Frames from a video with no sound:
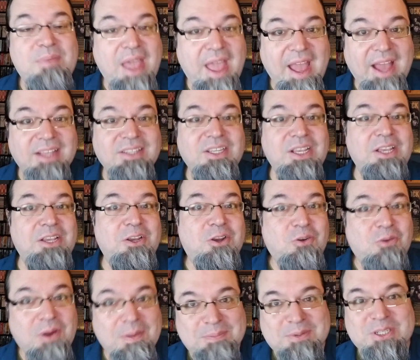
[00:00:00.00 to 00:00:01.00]
has
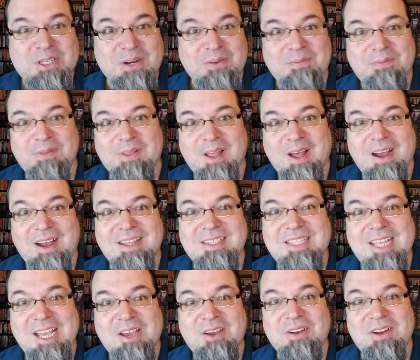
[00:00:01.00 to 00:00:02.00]
encryption flaws
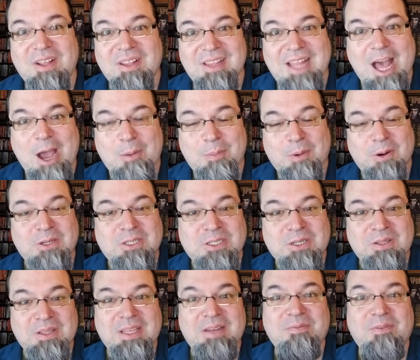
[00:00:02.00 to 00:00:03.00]
that could allow
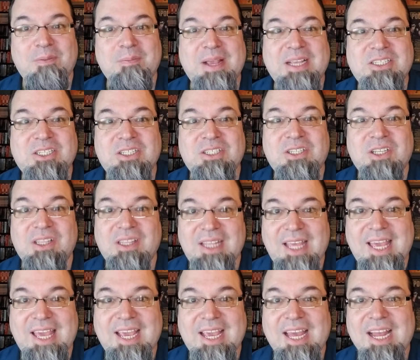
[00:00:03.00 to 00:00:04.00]
personal information to
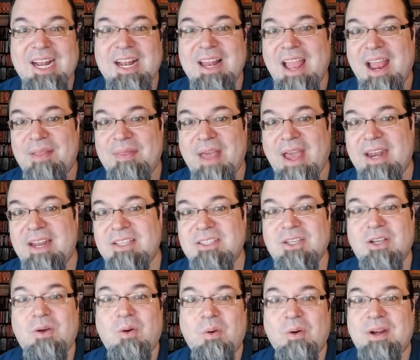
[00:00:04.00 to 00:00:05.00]
leak, and that is
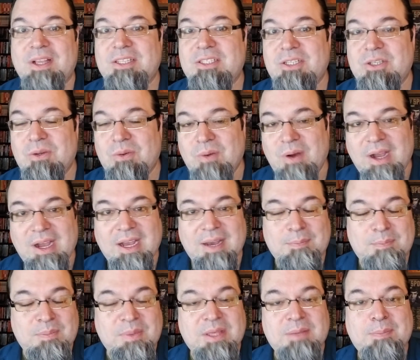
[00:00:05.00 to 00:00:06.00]
according to
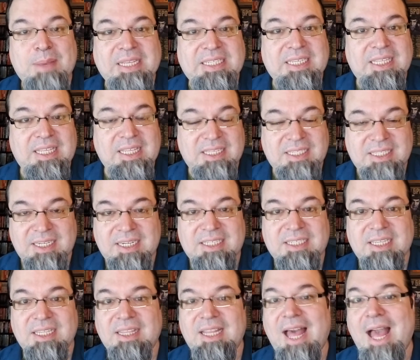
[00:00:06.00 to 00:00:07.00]
uh, the basically the
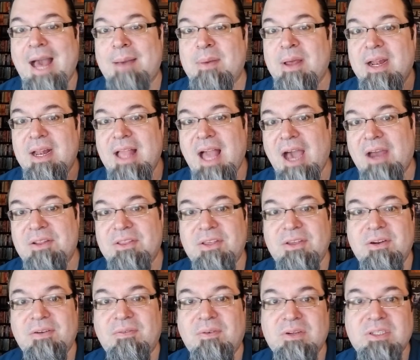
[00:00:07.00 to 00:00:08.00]
Citizen Lab out of the
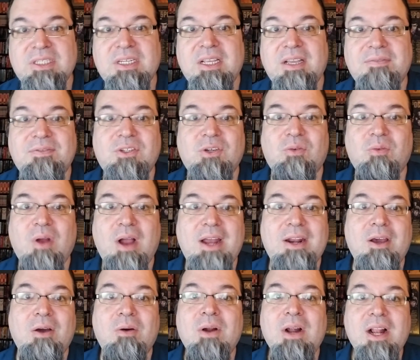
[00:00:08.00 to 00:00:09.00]
University of
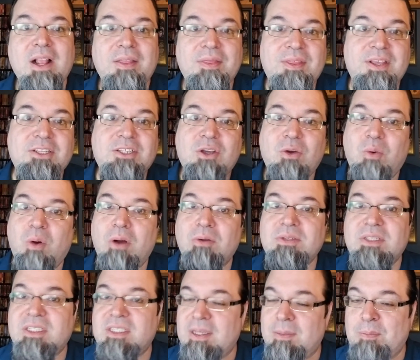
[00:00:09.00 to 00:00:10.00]
Toronto. This
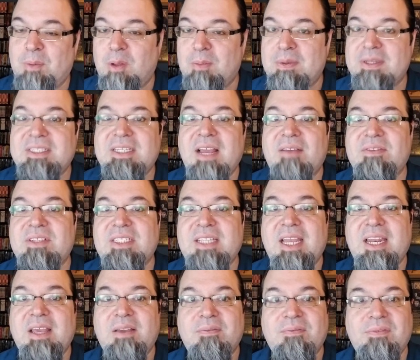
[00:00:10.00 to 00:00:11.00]
quote simple but
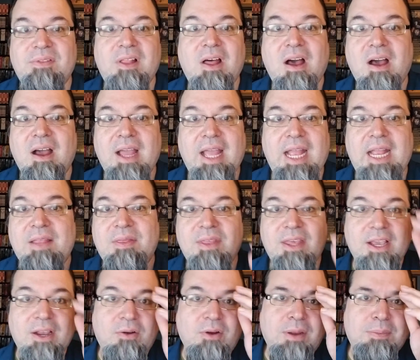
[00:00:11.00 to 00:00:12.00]
devastating flaw in
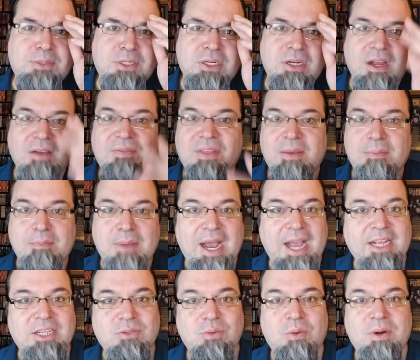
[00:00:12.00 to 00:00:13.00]
the encryption of the
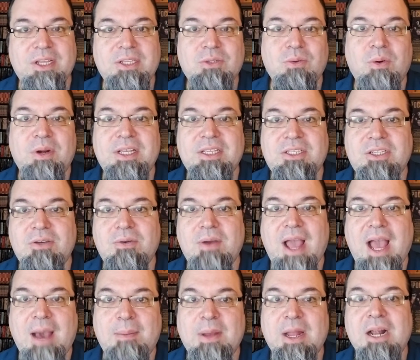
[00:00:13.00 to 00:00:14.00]
My 2022
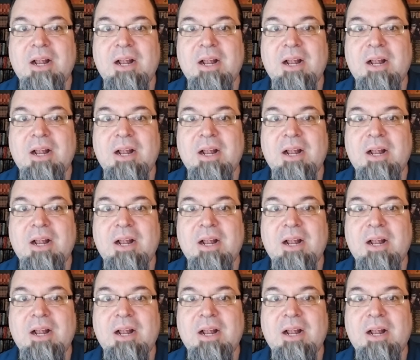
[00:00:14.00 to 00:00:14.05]
app,